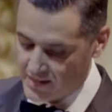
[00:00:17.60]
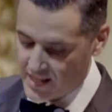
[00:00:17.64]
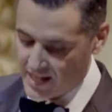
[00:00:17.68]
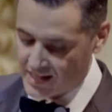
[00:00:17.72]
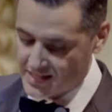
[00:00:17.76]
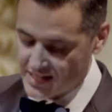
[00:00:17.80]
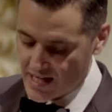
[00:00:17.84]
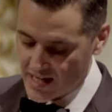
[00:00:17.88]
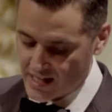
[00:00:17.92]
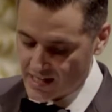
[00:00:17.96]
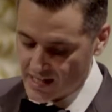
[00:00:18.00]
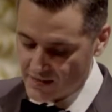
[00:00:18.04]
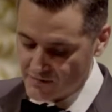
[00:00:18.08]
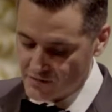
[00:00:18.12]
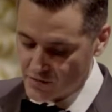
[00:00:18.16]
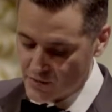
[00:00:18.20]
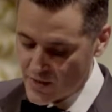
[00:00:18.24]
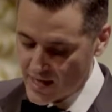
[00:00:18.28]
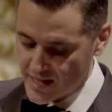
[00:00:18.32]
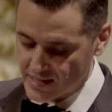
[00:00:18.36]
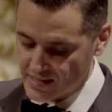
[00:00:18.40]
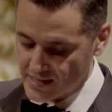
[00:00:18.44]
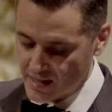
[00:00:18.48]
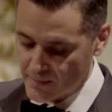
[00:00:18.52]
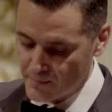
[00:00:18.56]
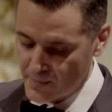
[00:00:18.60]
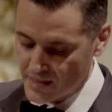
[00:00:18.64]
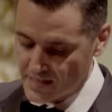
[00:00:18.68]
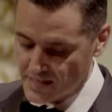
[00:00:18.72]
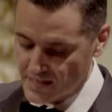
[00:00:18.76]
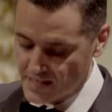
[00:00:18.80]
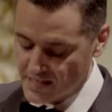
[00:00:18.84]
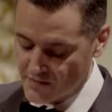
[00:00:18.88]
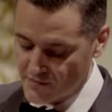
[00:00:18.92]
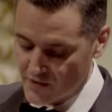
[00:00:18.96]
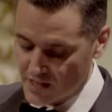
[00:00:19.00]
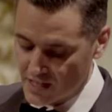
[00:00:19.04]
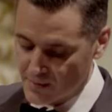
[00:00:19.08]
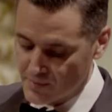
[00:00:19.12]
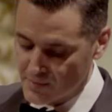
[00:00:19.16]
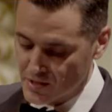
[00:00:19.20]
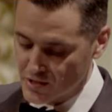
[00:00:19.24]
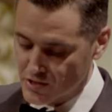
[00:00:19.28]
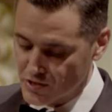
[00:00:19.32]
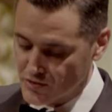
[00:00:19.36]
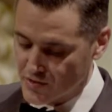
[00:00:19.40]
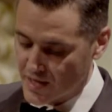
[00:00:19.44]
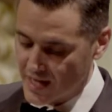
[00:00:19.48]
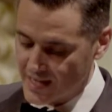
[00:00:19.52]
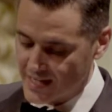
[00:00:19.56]
the Executive Director, Business Development
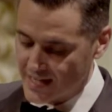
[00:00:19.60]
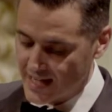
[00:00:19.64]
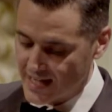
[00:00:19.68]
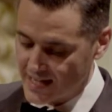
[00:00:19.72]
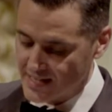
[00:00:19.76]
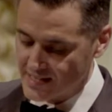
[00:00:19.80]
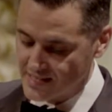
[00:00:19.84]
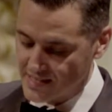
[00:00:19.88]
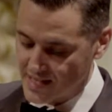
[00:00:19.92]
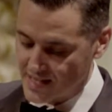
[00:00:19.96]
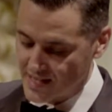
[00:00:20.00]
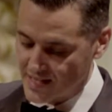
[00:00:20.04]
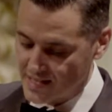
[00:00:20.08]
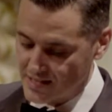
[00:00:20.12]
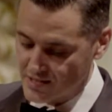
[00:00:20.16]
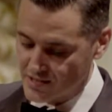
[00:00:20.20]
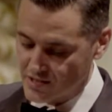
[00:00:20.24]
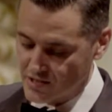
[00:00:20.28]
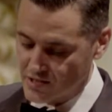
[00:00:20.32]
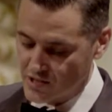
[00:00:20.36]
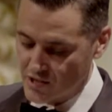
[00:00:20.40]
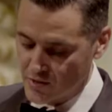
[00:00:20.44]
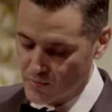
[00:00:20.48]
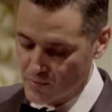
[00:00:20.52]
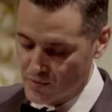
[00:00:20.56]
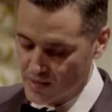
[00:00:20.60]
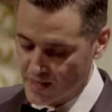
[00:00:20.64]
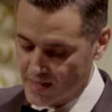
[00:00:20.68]
Australia India Institute,